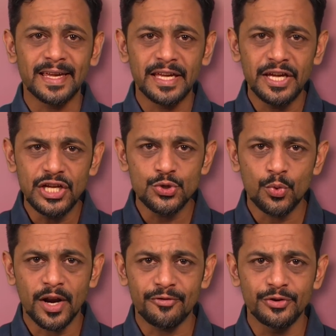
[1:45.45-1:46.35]
each
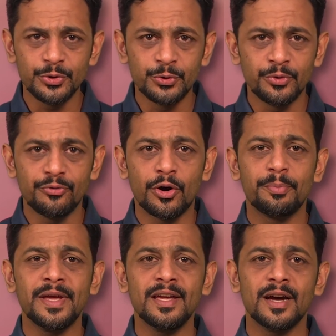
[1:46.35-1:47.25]
one of you for
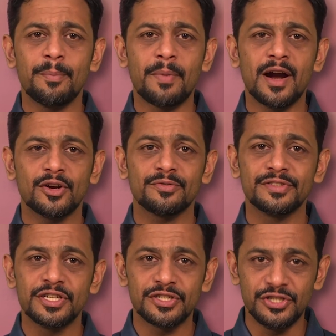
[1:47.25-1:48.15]
being a part of
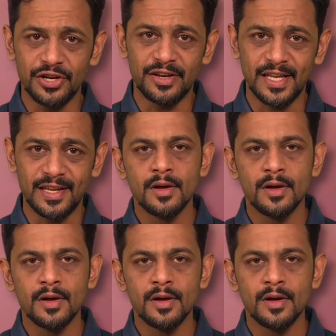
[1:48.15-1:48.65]
this journey.